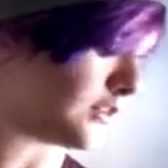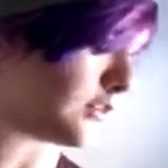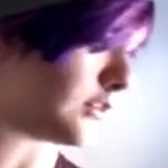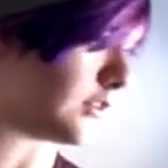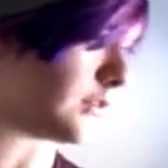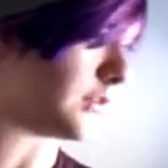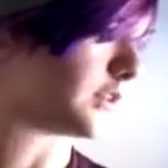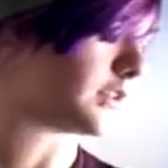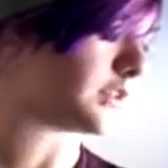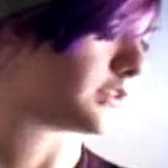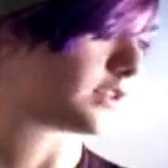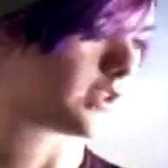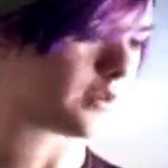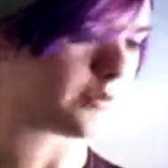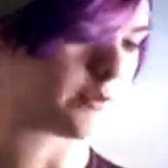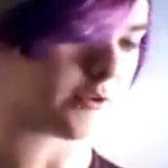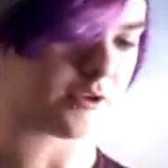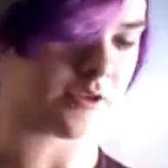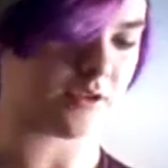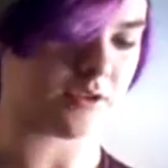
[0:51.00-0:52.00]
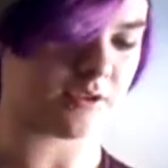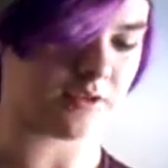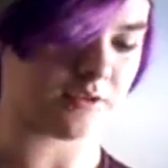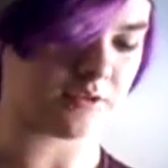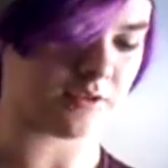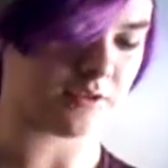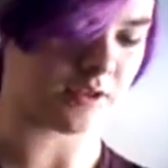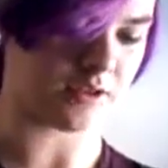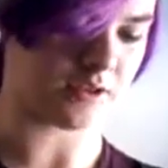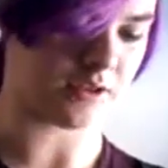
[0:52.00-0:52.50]
So first thing I bought,
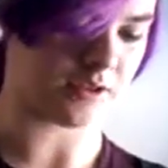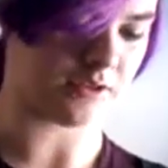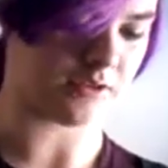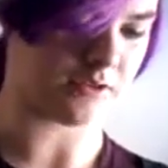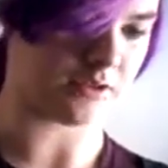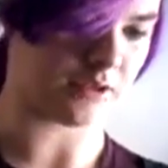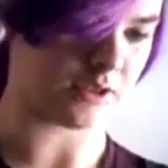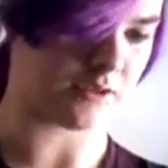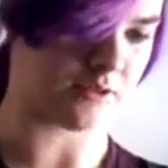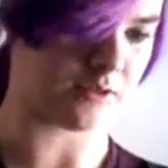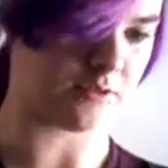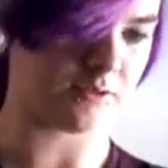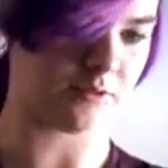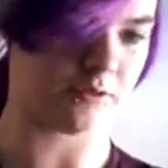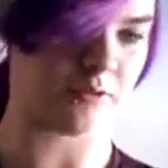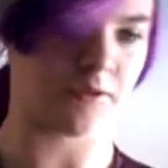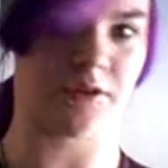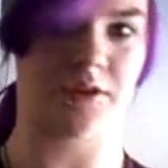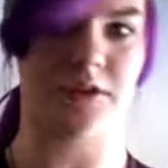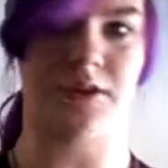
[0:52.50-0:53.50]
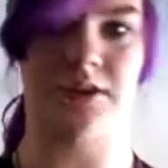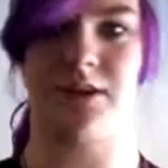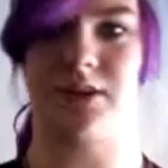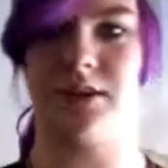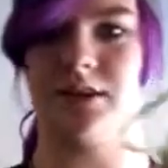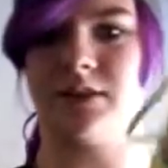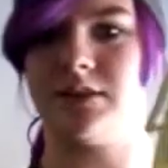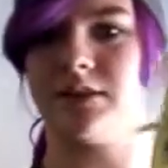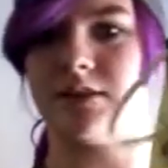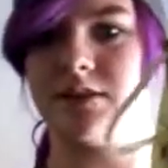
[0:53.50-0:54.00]
I thought it was kind of cool.
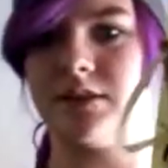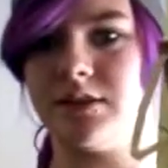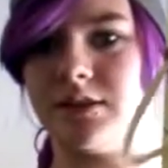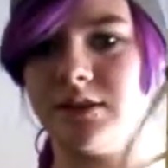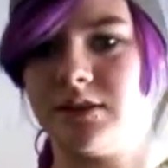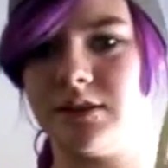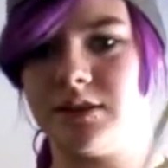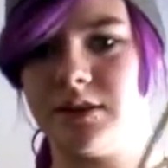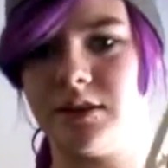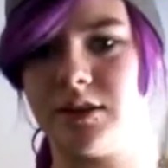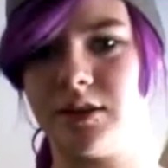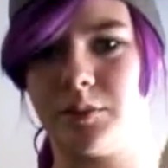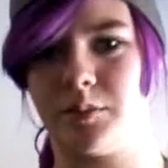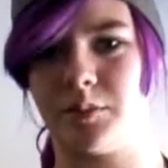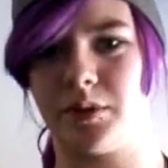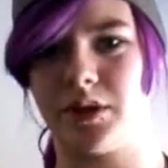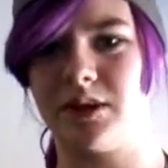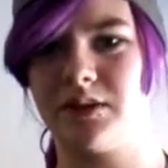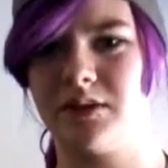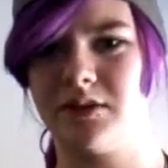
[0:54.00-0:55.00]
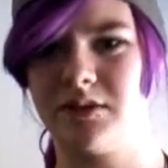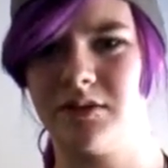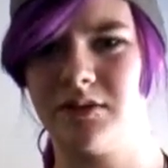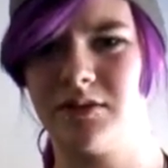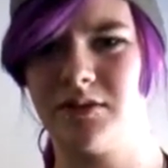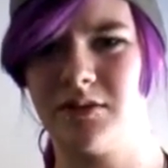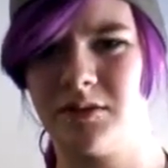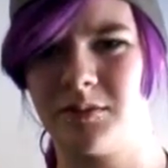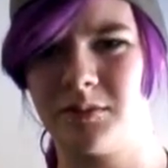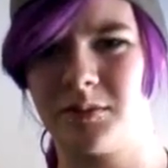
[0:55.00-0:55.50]
It's a
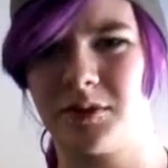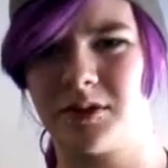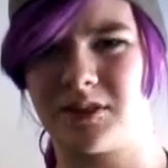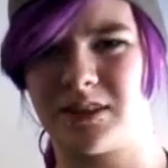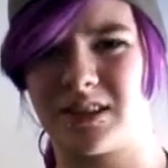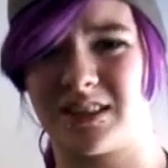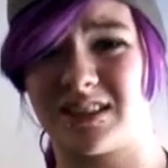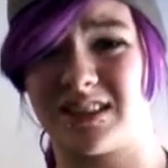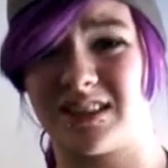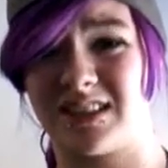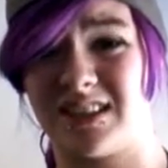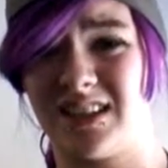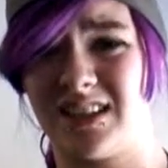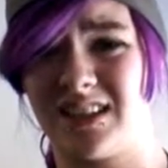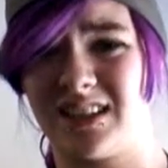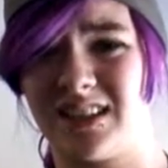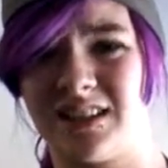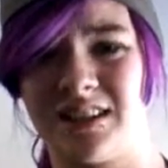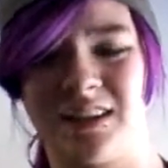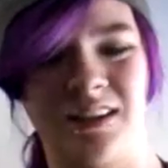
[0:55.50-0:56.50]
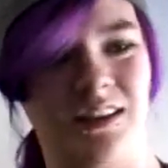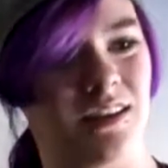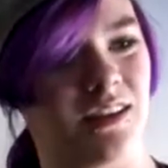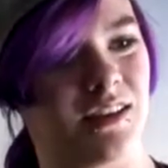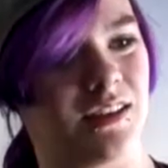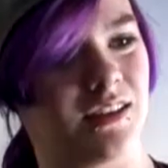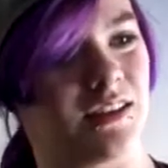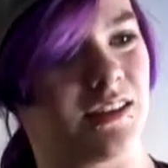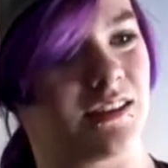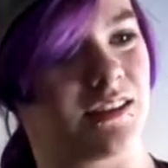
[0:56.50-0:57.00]
pencil, it looks like a stick,
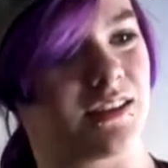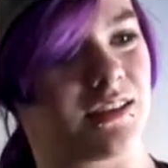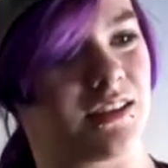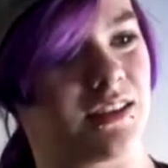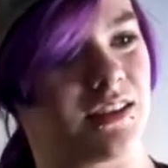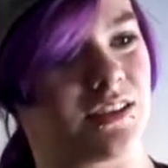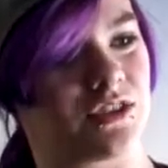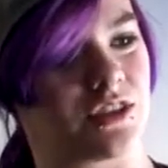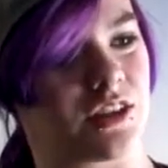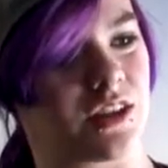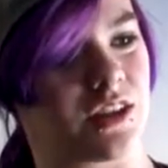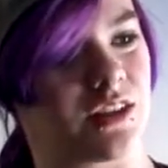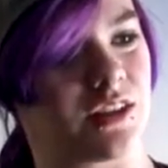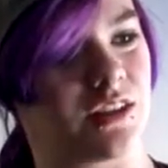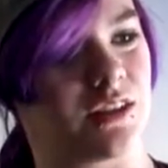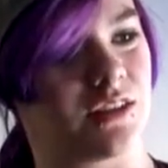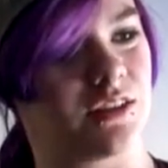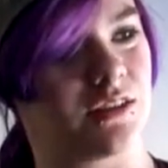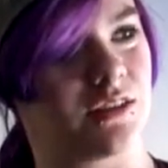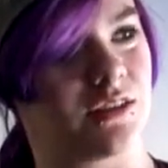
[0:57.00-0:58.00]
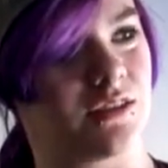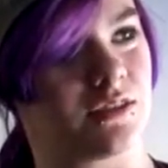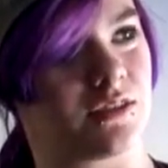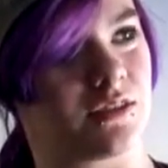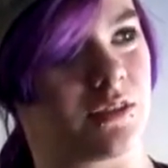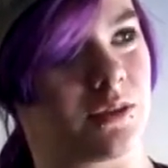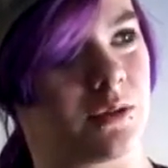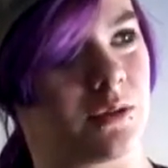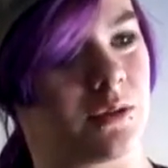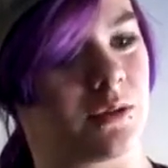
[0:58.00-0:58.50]
and it's a slingshot.
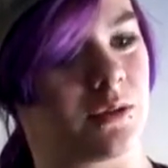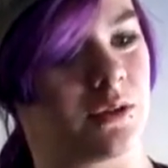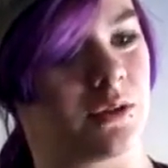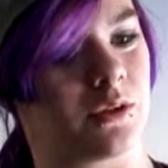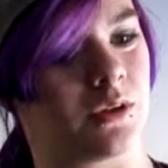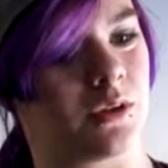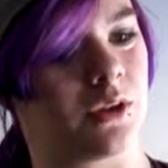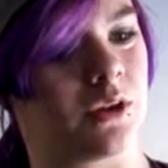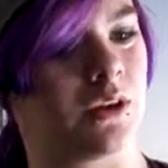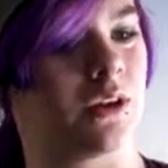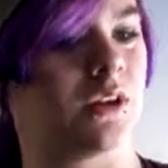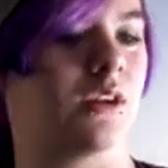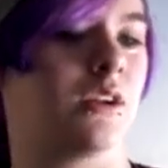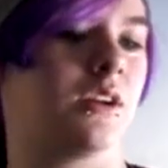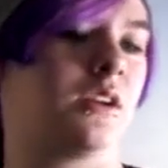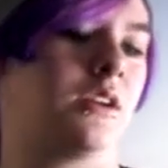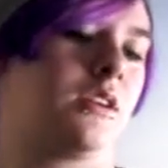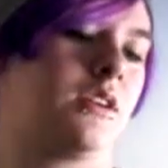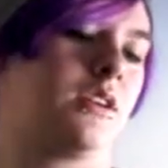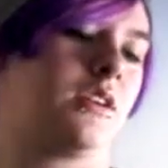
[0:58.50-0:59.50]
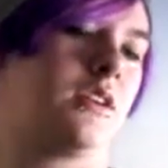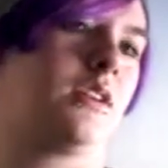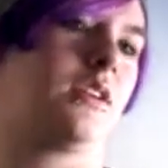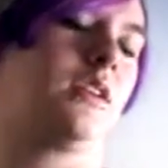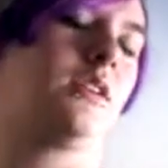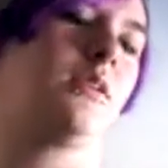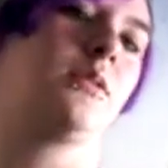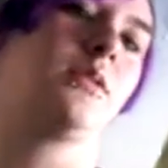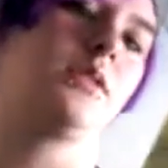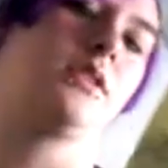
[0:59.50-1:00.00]
So
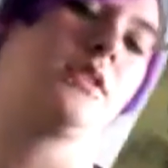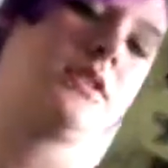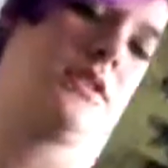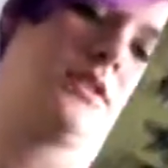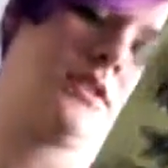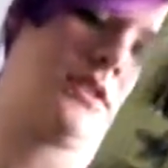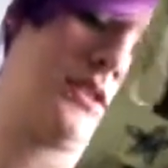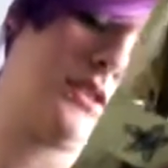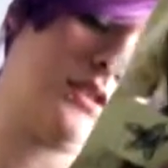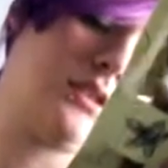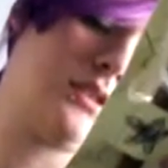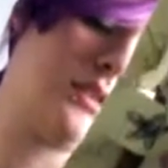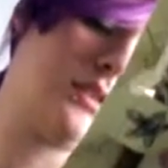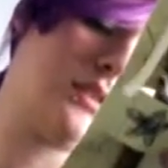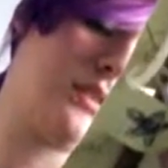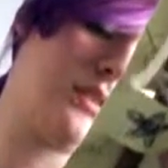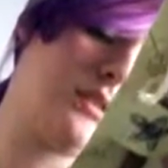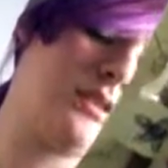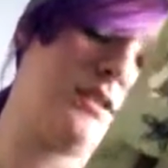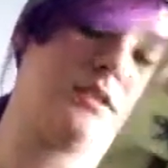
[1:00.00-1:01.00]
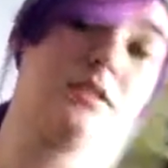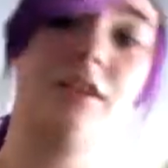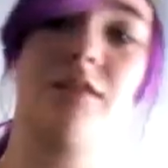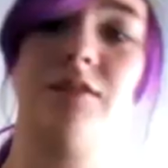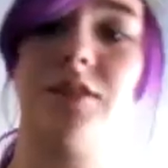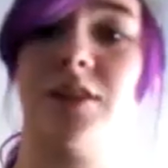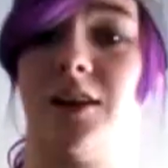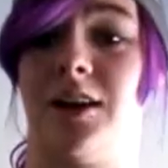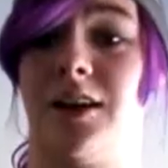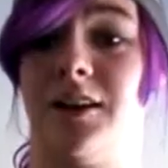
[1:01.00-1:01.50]
it was
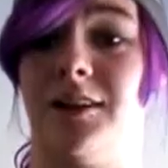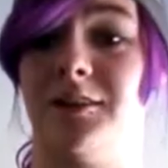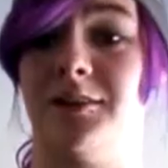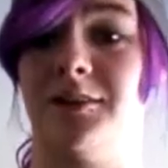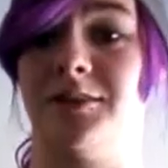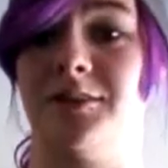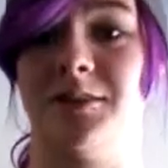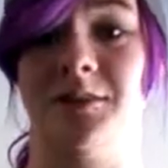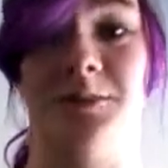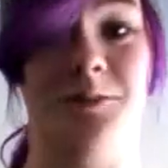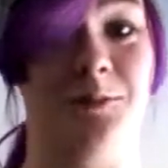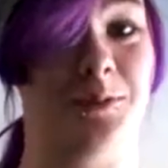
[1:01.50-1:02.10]
seven dollars.